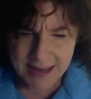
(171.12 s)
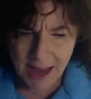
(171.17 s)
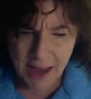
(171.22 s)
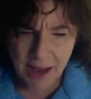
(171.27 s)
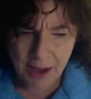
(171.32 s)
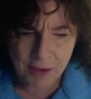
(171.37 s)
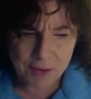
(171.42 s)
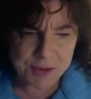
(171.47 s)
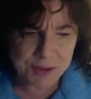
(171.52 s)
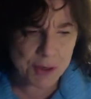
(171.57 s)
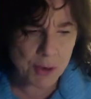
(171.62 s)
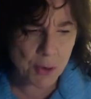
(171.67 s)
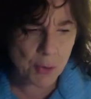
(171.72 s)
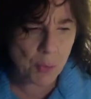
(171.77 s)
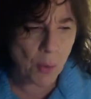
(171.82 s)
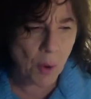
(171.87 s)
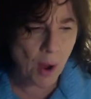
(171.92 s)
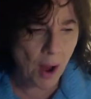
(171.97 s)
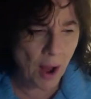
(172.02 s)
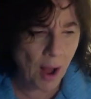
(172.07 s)
I
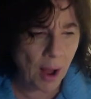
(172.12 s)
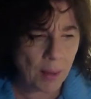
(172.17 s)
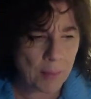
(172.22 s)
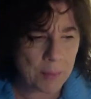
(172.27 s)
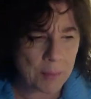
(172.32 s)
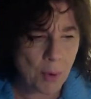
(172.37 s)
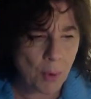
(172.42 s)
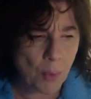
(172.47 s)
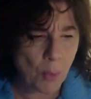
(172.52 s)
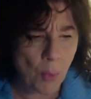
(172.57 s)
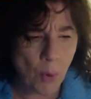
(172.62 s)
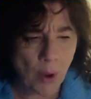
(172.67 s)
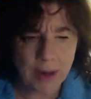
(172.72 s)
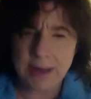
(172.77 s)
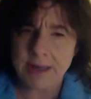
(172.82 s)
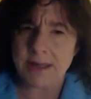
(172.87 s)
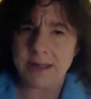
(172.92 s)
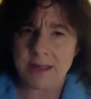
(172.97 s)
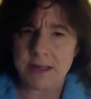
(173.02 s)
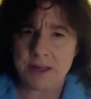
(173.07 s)
also
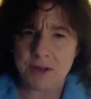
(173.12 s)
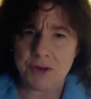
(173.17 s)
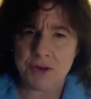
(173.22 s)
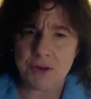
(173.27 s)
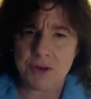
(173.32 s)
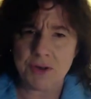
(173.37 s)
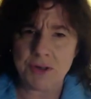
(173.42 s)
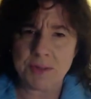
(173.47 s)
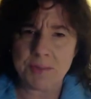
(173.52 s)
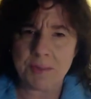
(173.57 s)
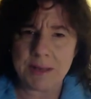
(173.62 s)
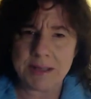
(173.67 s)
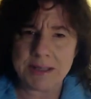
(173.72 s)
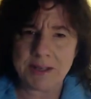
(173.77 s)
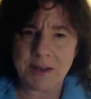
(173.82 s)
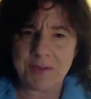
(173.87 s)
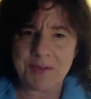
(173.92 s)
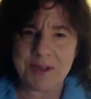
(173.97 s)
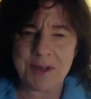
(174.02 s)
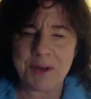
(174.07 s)
wanted to introduce
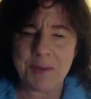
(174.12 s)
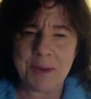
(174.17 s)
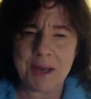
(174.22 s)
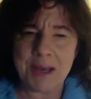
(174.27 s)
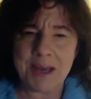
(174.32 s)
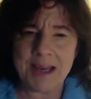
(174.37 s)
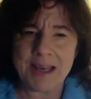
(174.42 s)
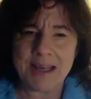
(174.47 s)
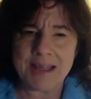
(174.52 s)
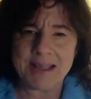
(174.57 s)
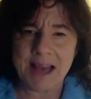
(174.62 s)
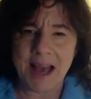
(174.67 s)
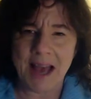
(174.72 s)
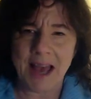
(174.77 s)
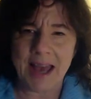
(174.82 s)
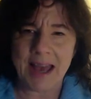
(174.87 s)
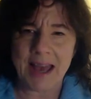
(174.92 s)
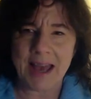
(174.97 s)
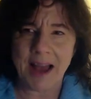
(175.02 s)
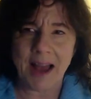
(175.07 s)
myself to you because
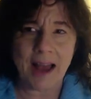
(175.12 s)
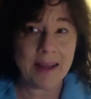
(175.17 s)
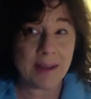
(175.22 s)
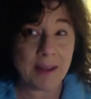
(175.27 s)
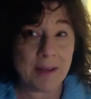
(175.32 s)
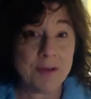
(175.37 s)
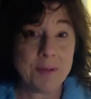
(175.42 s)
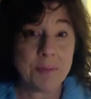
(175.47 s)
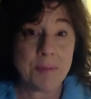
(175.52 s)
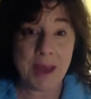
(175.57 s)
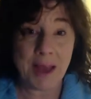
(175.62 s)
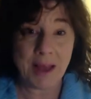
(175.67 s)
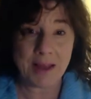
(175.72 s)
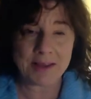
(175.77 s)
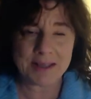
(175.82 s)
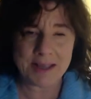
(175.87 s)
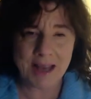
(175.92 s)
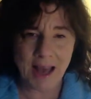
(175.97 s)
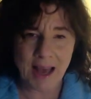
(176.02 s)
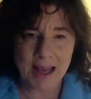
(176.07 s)
I love to be
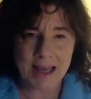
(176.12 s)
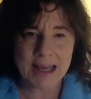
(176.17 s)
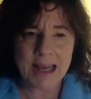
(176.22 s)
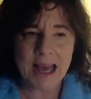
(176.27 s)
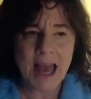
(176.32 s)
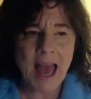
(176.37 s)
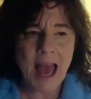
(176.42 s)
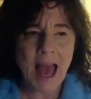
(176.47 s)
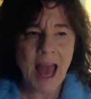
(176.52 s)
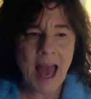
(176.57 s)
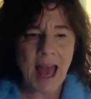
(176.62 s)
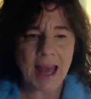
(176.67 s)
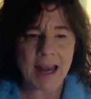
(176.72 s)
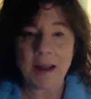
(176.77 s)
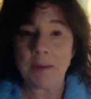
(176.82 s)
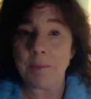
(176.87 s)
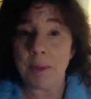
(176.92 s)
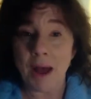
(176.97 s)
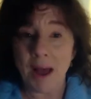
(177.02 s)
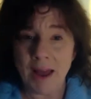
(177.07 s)
outside and
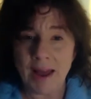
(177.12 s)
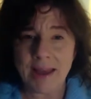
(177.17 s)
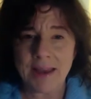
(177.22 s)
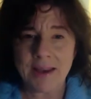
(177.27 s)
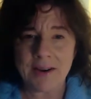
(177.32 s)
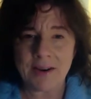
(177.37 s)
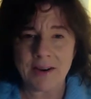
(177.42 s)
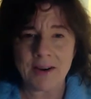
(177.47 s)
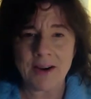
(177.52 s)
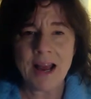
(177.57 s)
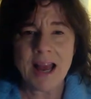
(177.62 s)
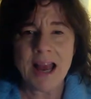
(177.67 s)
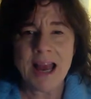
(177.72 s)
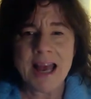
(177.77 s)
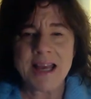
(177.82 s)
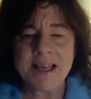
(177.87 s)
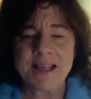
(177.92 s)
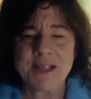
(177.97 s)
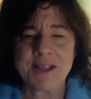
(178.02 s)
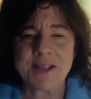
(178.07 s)
I'm a hiker.
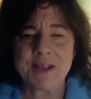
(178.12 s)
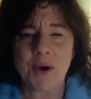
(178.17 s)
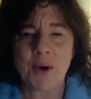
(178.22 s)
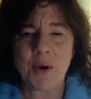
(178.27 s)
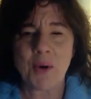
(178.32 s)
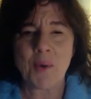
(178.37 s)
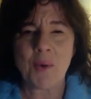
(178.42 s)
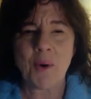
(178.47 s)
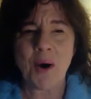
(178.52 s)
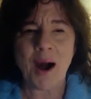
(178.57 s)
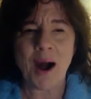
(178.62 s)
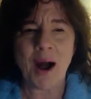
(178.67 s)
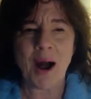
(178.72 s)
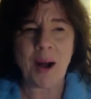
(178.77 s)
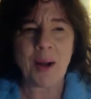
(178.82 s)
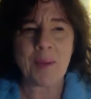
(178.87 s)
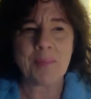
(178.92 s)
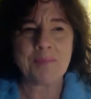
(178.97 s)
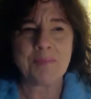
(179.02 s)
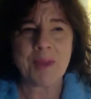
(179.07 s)
So
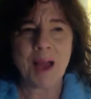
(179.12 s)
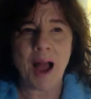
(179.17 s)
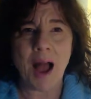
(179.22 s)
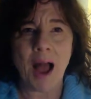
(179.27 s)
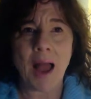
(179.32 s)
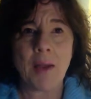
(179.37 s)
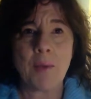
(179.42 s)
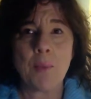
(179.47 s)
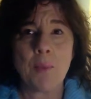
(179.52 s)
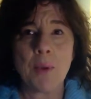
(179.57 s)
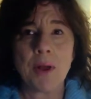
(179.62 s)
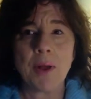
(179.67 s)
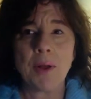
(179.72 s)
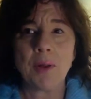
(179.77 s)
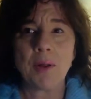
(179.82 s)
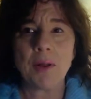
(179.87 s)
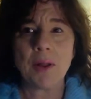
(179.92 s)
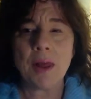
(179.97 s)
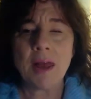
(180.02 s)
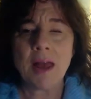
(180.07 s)
I
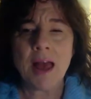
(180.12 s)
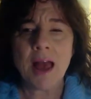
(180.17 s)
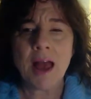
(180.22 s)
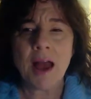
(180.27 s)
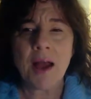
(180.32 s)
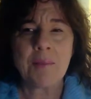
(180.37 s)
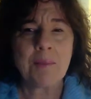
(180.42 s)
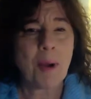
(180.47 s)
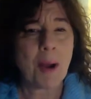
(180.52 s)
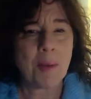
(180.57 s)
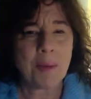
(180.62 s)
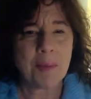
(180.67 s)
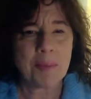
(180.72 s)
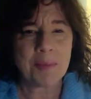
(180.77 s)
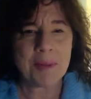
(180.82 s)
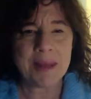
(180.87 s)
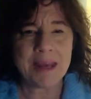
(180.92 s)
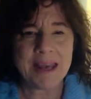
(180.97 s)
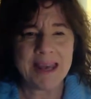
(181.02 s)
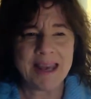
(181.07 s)
will
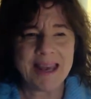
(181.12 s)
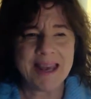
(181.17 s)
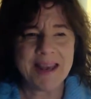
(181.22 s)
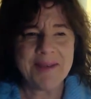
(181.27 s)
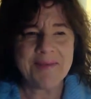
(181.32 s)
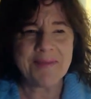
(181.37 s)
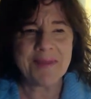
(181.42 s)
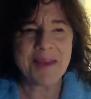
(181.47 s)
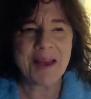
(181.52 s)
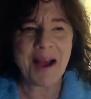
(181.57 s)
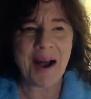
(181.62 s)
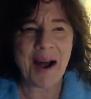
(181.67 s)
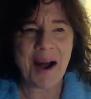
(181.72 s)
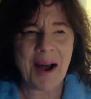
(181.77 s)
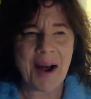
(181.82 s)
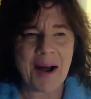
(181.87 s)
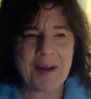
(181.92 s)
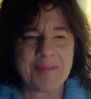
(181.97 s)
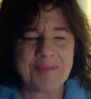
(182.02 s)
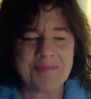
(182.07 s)
probably
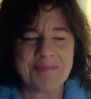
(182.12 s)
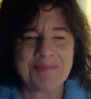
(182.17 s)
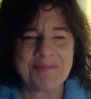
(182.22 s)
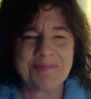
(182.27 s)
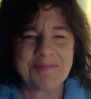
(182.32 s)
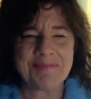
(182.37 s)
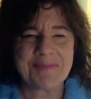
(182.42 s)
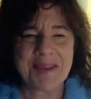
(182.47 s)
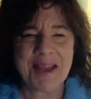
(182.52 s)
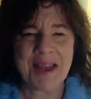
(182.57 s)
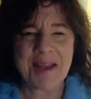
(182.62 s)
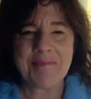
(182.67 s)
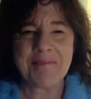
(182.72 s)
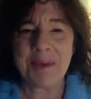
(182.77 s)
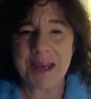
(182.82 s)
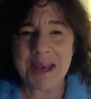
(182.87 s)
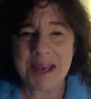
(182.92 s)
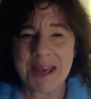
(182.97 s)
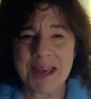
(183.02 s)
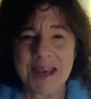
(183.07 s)

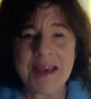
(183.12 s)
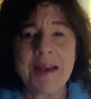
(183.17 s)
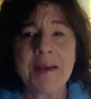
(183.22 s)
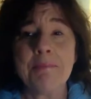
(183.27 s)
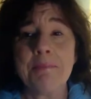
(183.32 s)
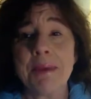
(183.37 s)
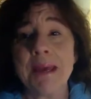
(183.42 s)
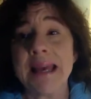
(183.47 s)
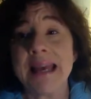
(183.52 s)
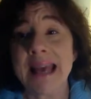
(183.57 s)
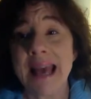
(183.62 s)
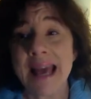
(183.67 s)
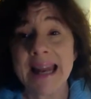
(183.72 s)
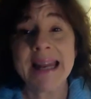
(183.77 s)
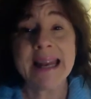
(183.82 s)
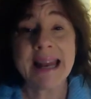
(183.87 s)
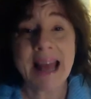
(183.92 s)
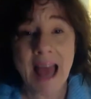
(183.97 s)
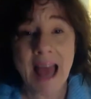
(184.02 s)
be getting